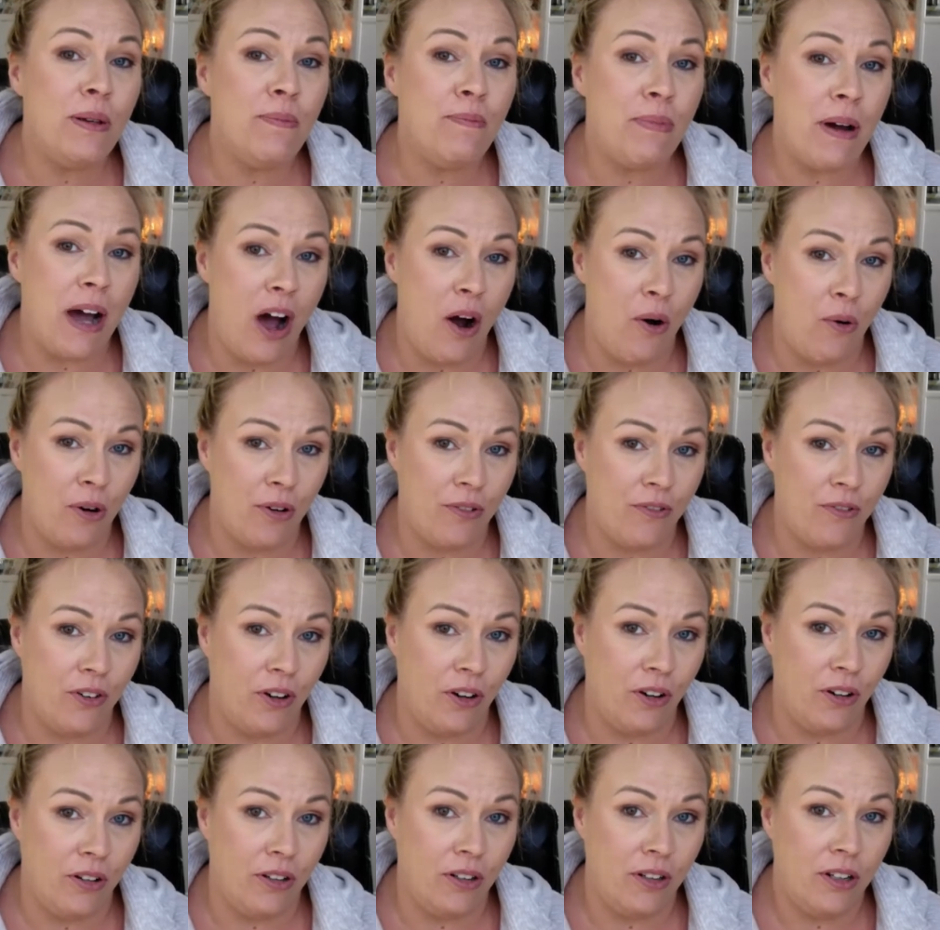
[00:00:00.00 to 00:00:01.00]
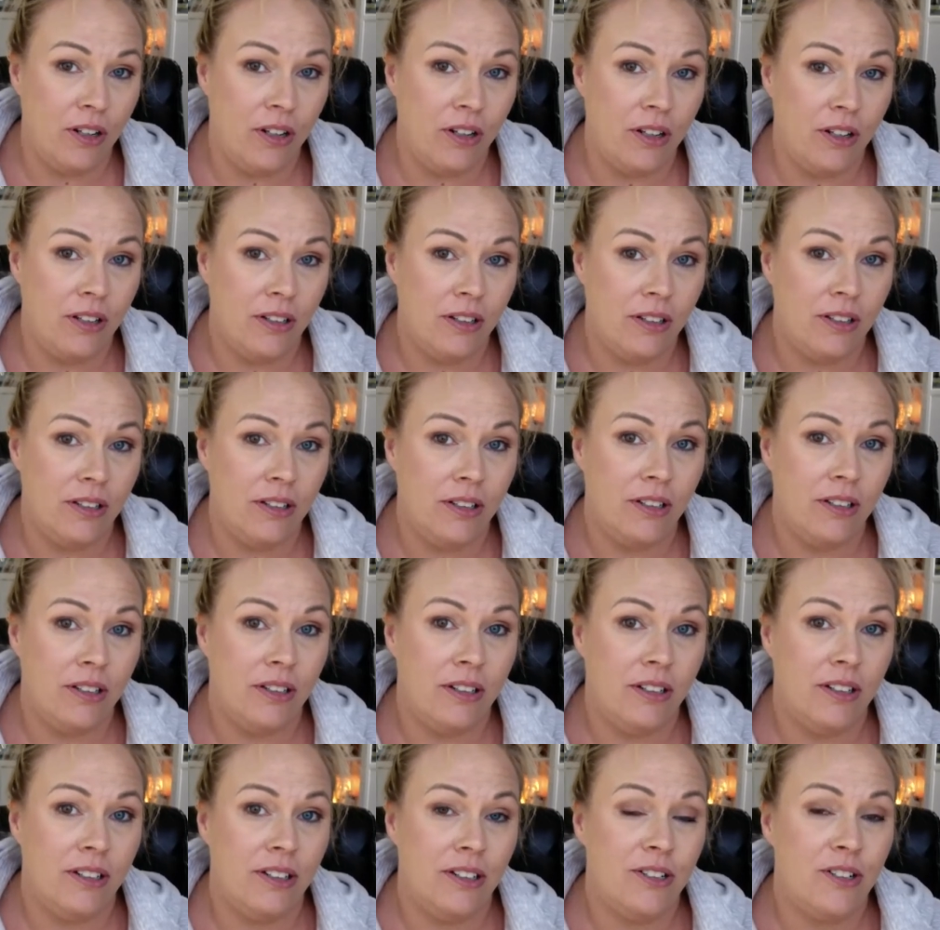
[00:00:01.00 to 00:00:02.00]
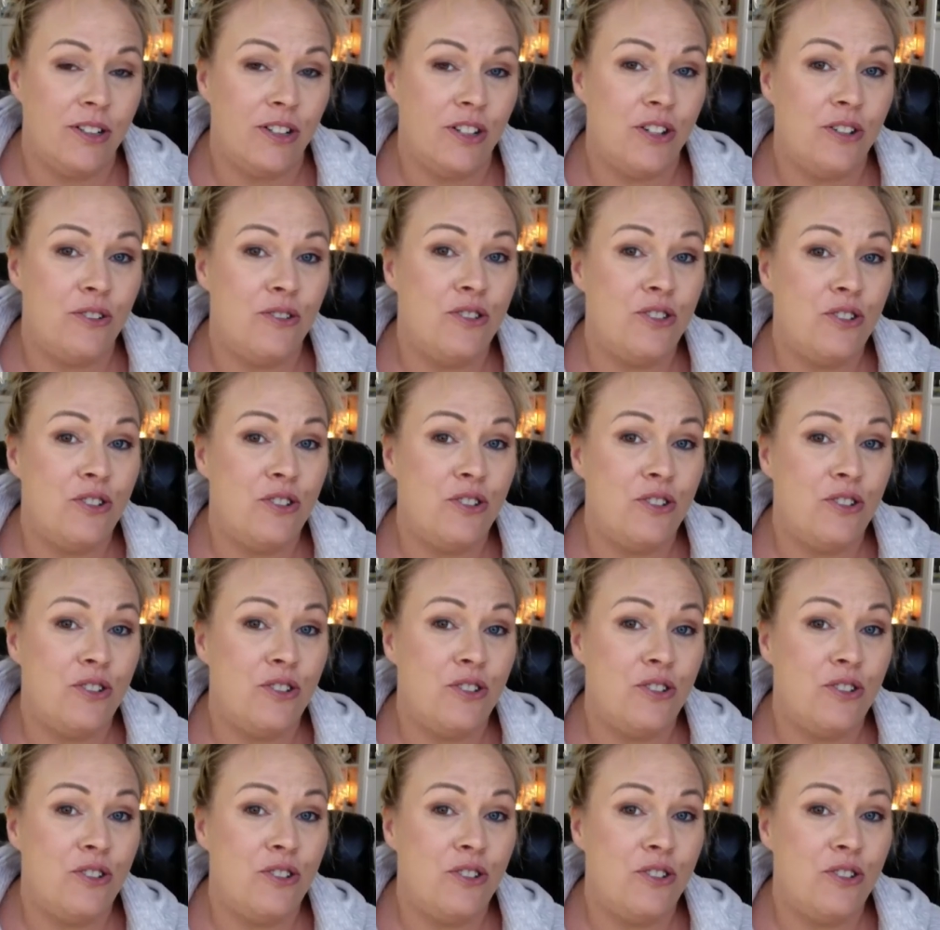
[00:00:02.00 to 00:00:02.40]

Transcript: be powerful. You